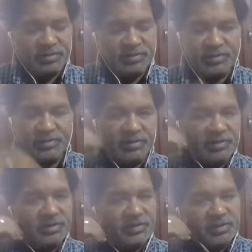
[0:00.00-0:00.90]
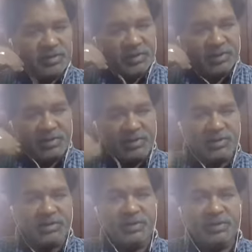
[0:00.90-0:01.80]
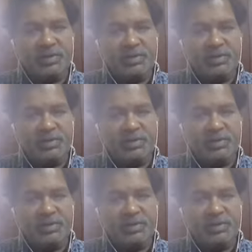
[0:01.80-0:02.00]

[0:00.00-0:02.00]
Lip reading: Nobody speaks.